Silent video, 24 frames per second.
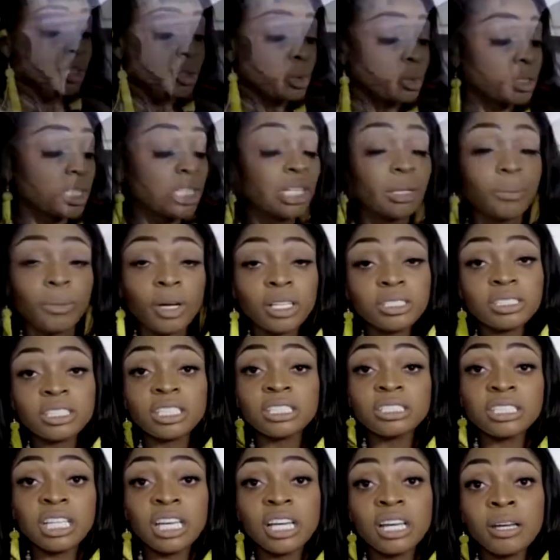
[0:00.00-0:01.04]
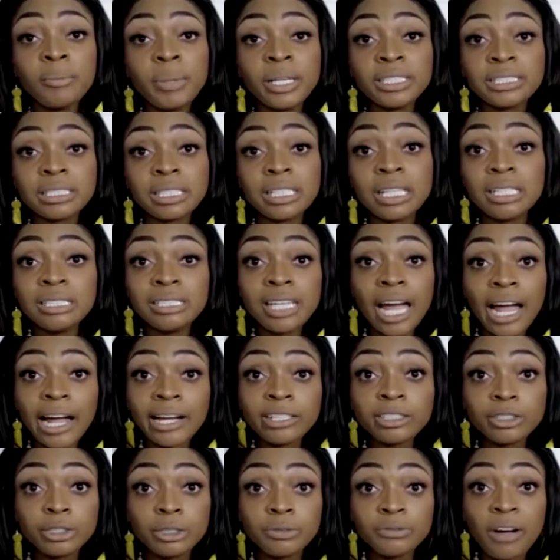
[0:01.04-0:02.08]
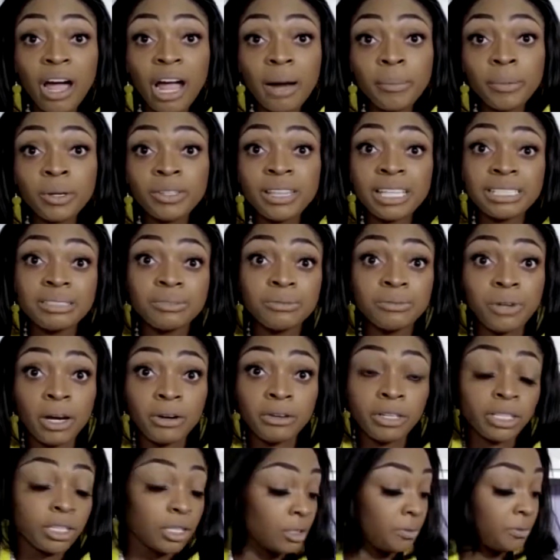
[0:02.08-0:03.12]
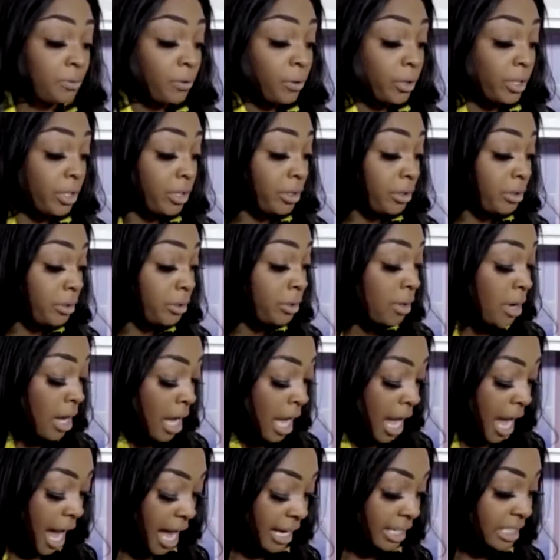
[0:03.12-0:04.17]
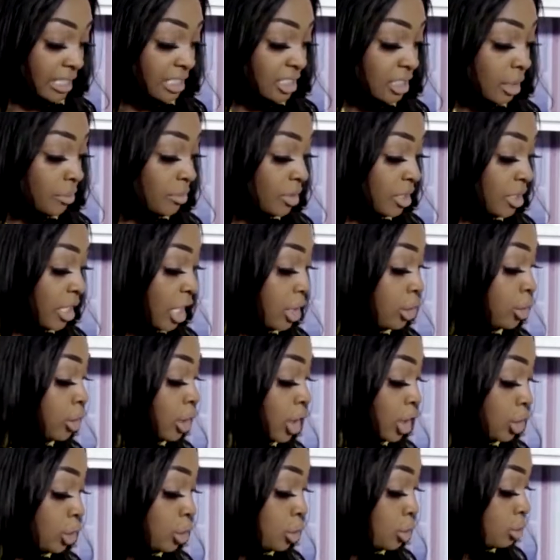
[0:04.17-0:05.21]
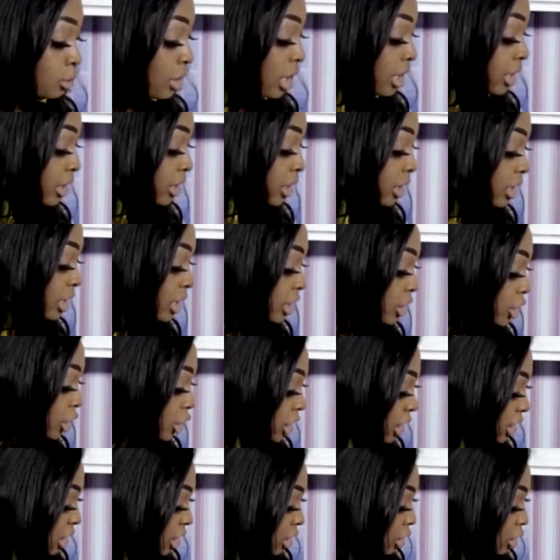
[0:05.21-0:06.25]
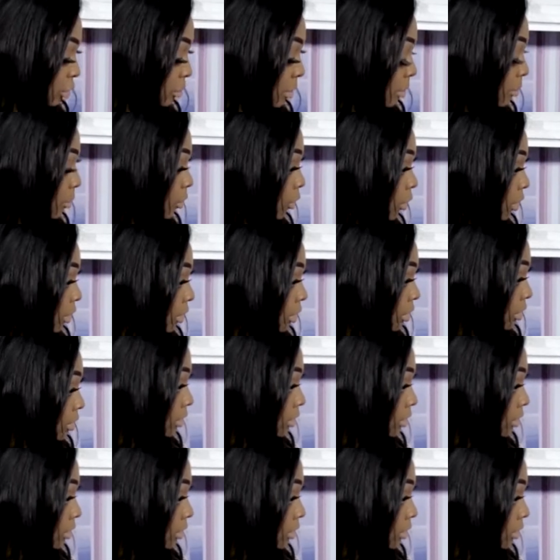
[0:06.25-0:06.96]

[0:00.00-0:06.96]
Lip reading: So psyllium husk is basically a dietary fiber that's very good for you, and it's something that you can use regularly. Do you need a little bit more?